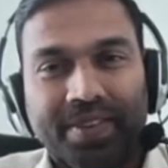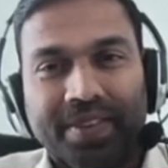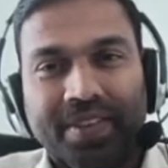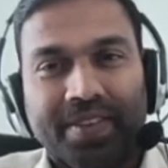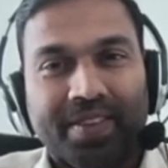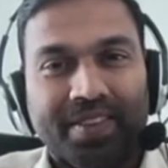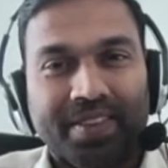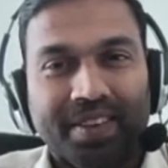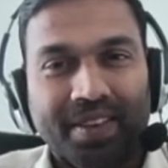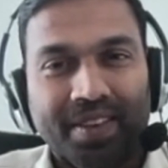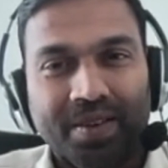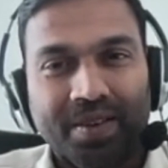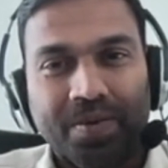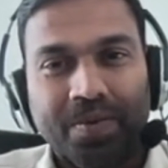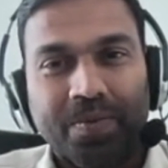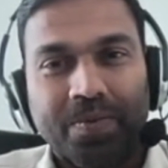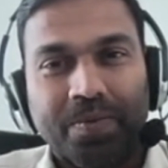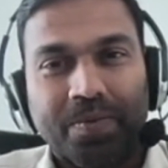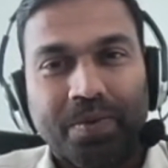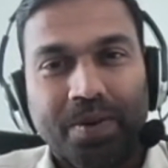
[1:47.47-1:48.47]
And that's in a
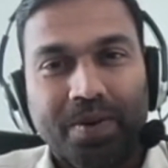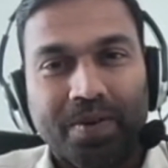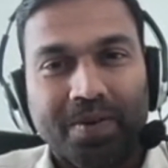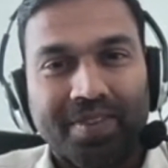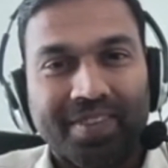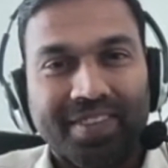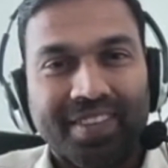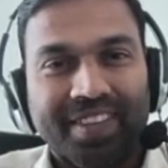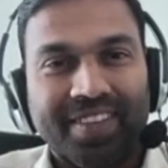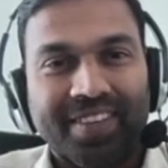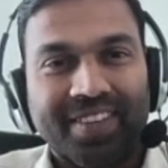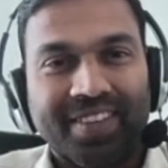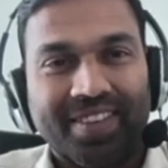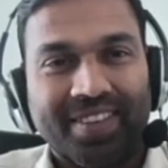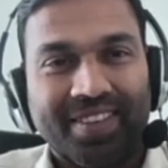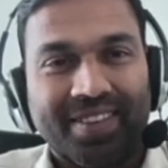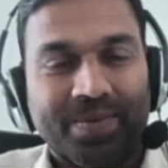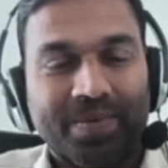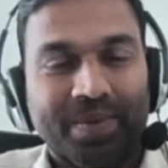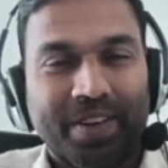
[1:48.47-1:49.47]
broad
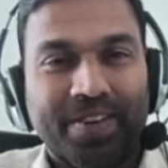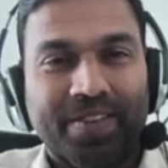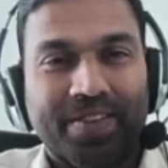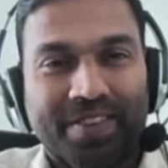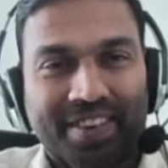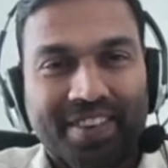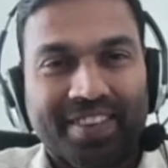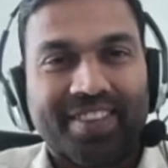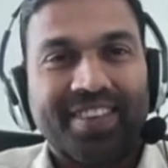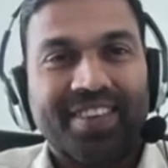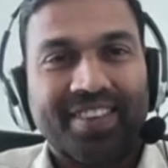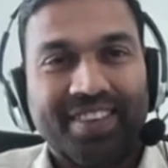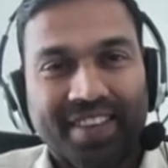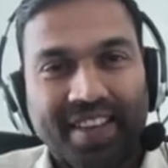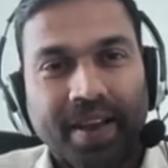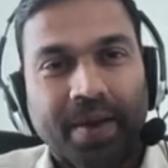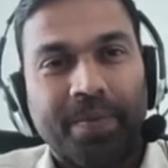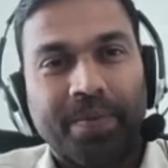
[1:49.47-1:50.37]
sense my introduction. Yeah.